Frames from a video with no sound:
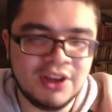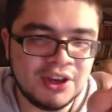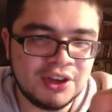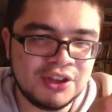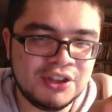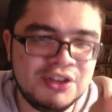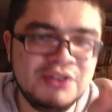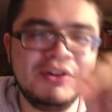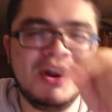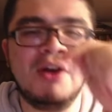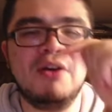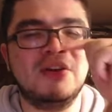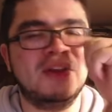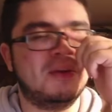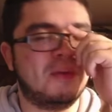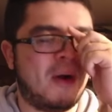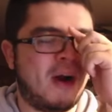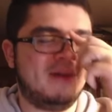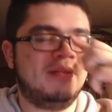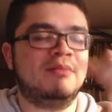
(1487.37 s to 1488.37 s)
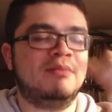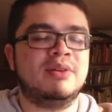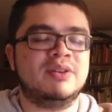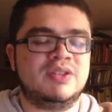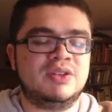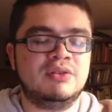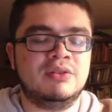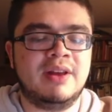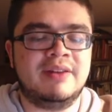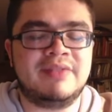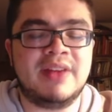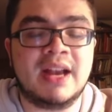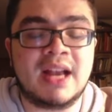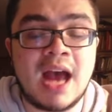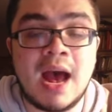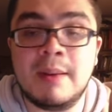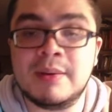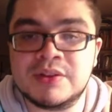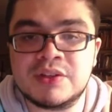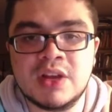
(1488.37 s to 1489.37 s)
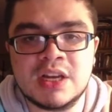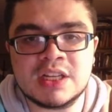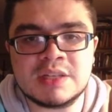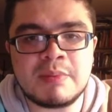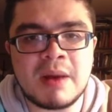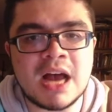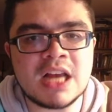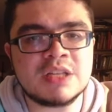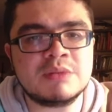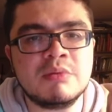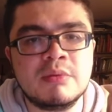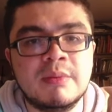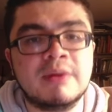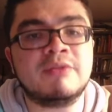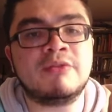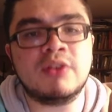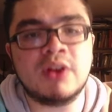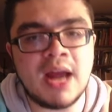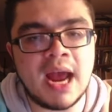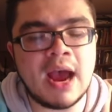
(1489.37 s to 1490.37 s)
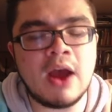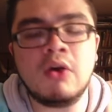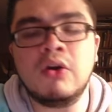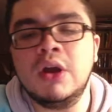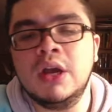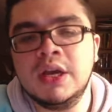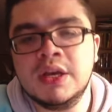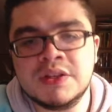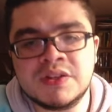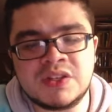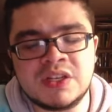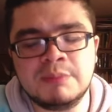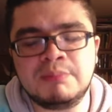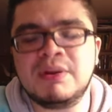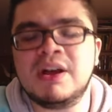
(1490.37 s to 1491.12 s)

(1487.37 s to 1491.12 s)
You know who you are, person who left that comment. So that's possible, but for now, C+,